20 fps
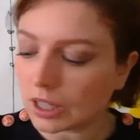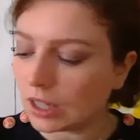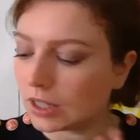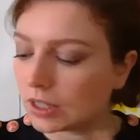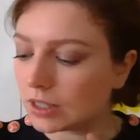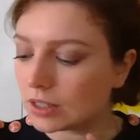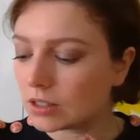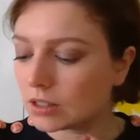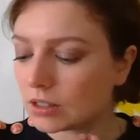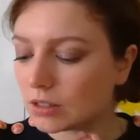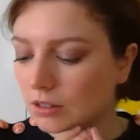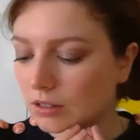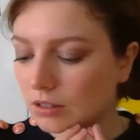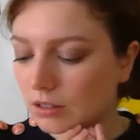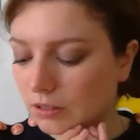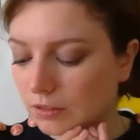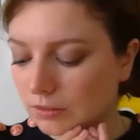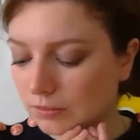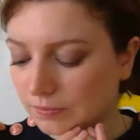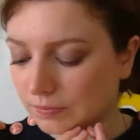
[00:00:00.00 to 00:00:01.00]
It's
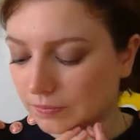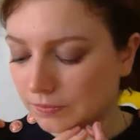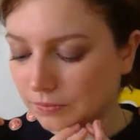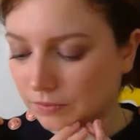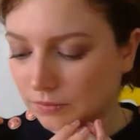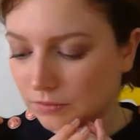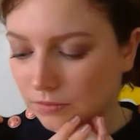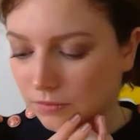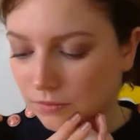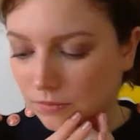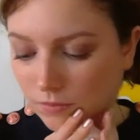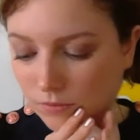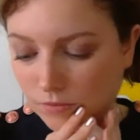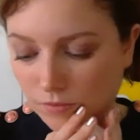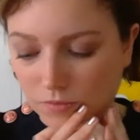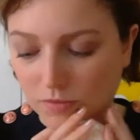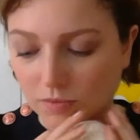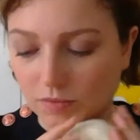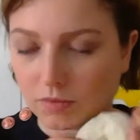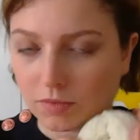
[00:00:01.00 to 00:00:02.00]
I
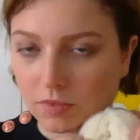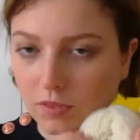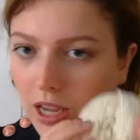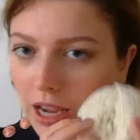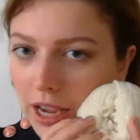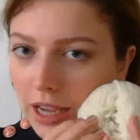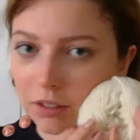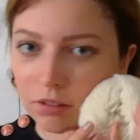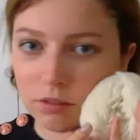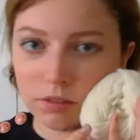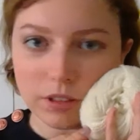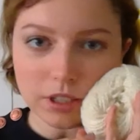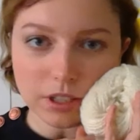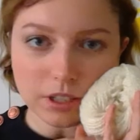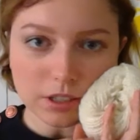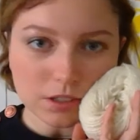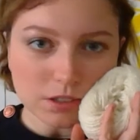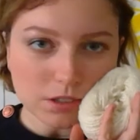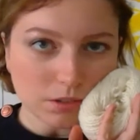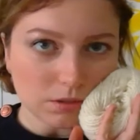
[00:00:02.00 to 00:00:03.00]
don't
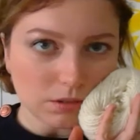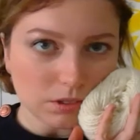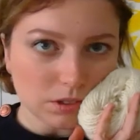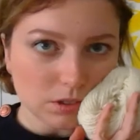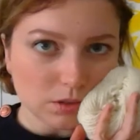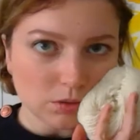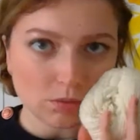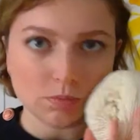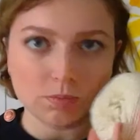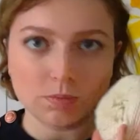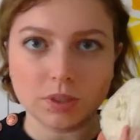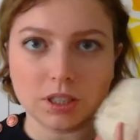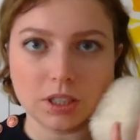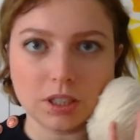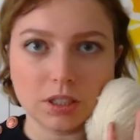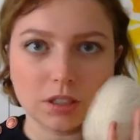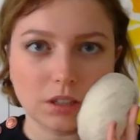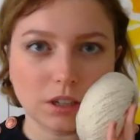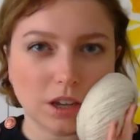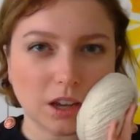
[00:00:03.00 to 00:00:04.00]
think it's going to
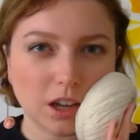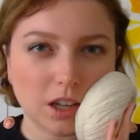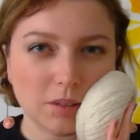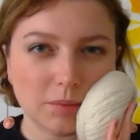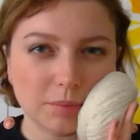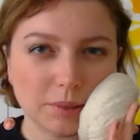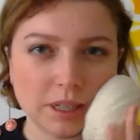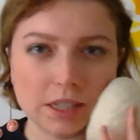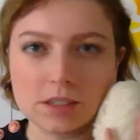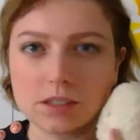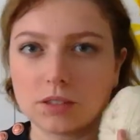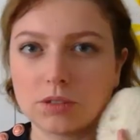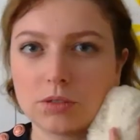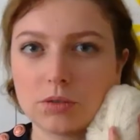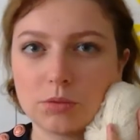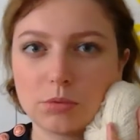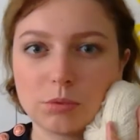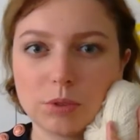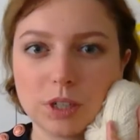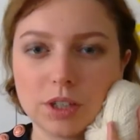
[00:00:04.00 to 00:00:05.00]
be unpleasant
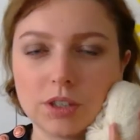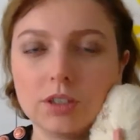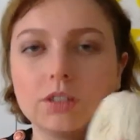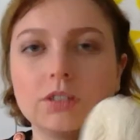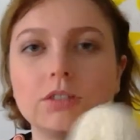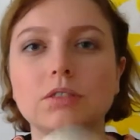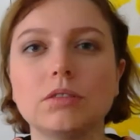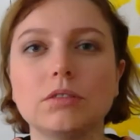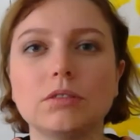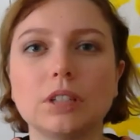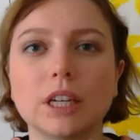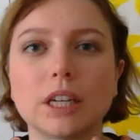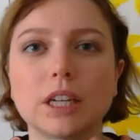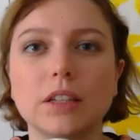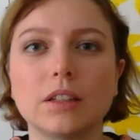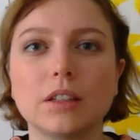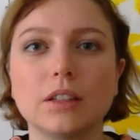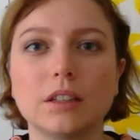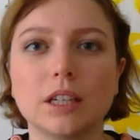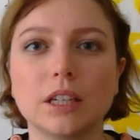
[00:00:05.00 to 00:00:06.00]
to wear, you know,
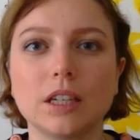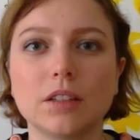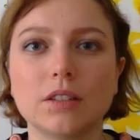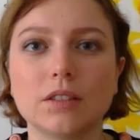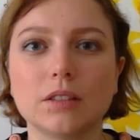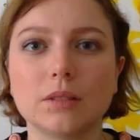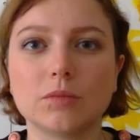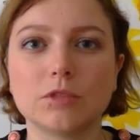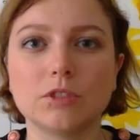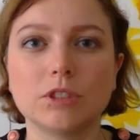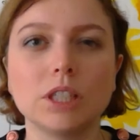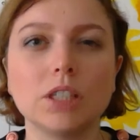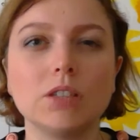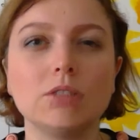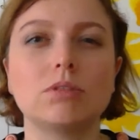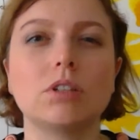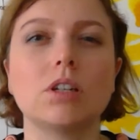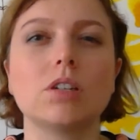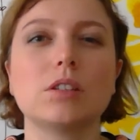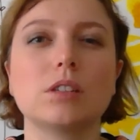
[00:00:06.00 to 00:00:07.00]
like some
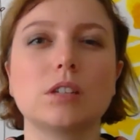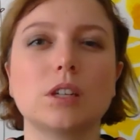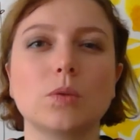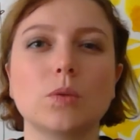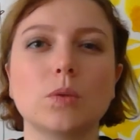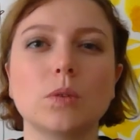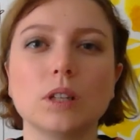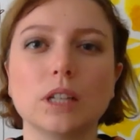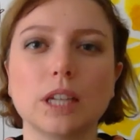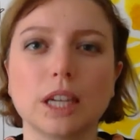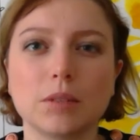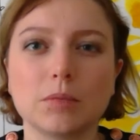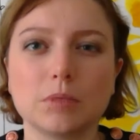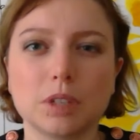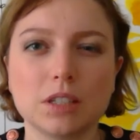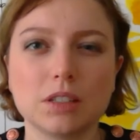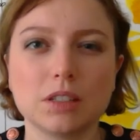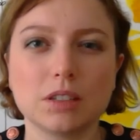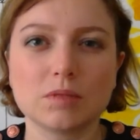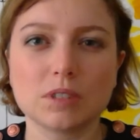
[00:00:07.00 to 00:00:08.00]
really rustic wool can
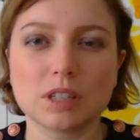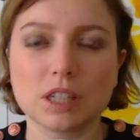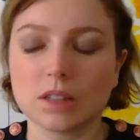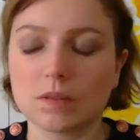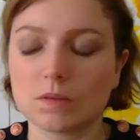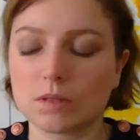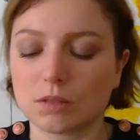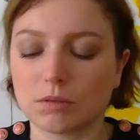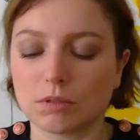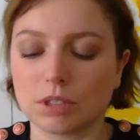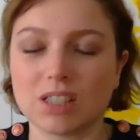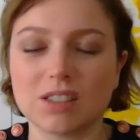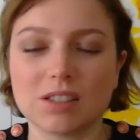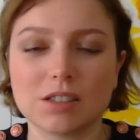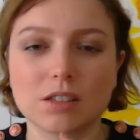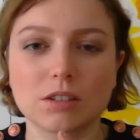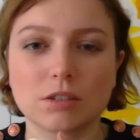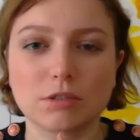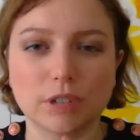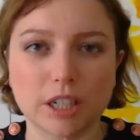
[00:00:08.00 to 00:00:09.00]
be sometimes when
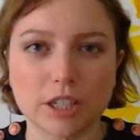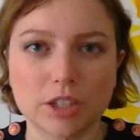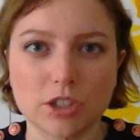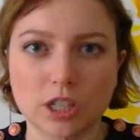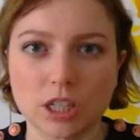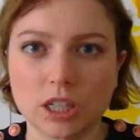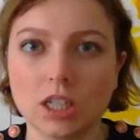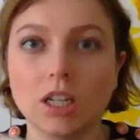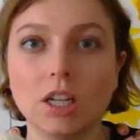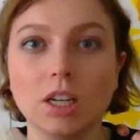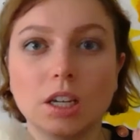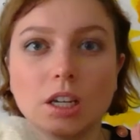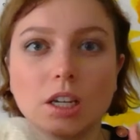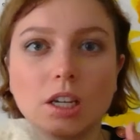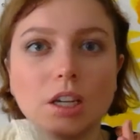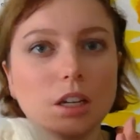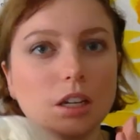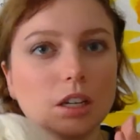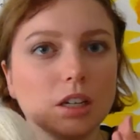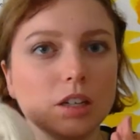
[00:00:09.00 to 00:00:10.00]
it's scratchy.
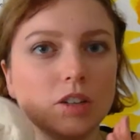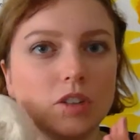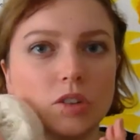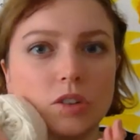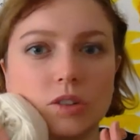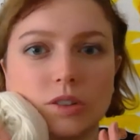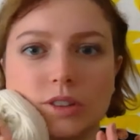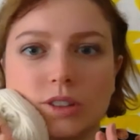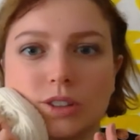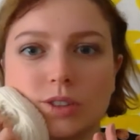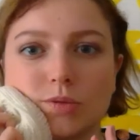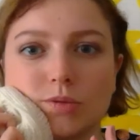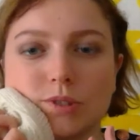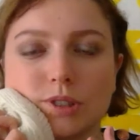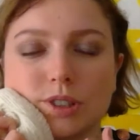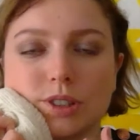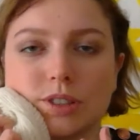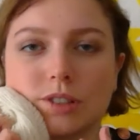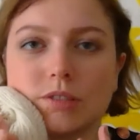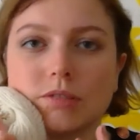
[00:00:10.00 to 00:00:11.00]
This
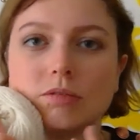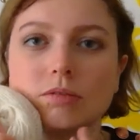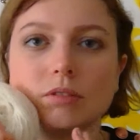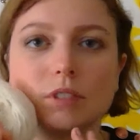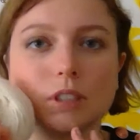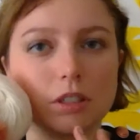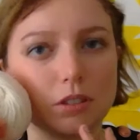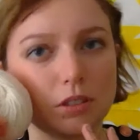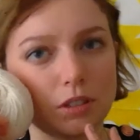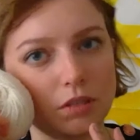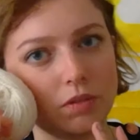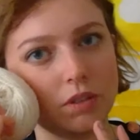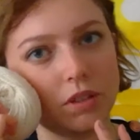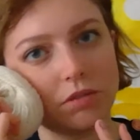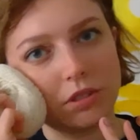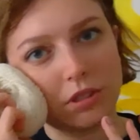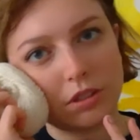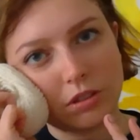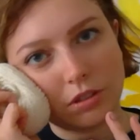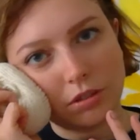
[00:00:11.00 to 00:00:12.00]
one is actually
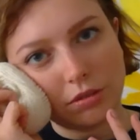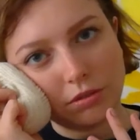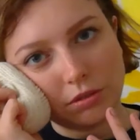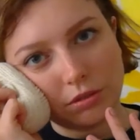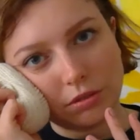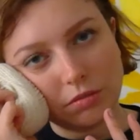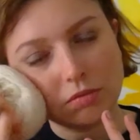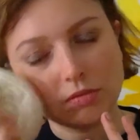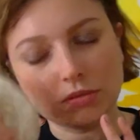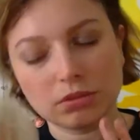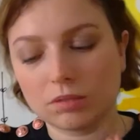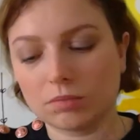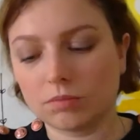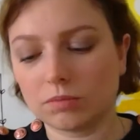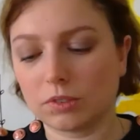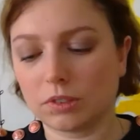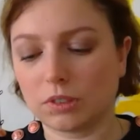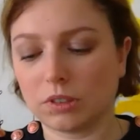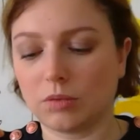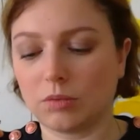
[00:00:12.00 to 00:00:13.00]
very soft.
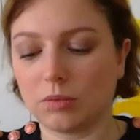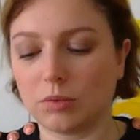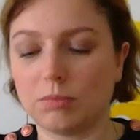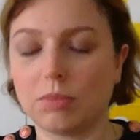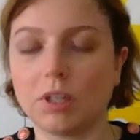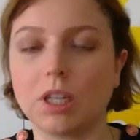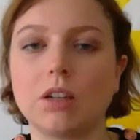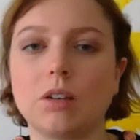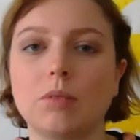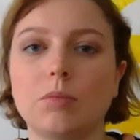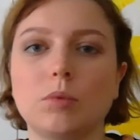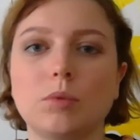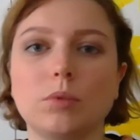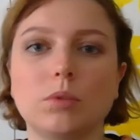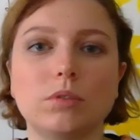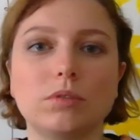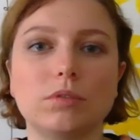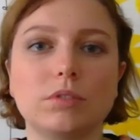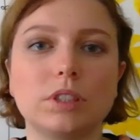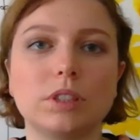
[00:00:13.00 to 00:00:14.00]
I would makeup
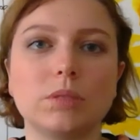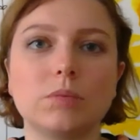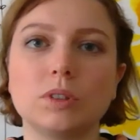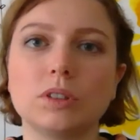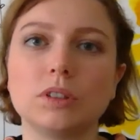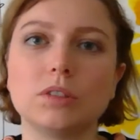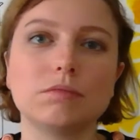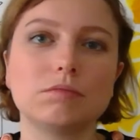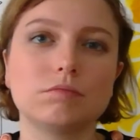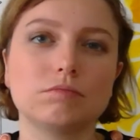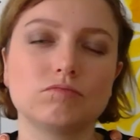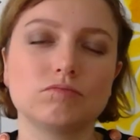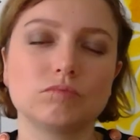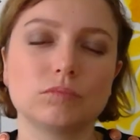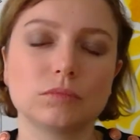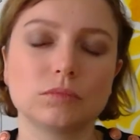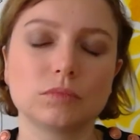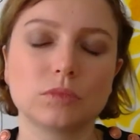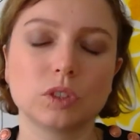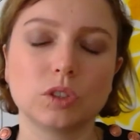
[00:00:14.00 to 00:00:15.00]
all over it, but
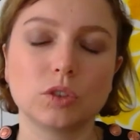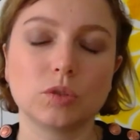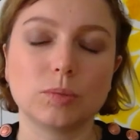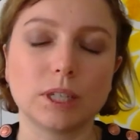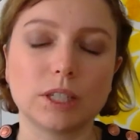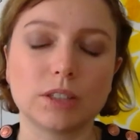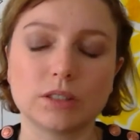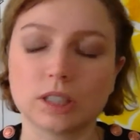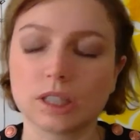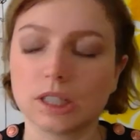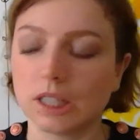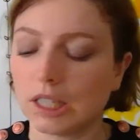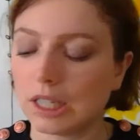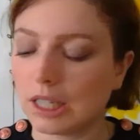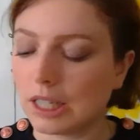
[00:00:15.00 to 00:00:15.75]
no matter.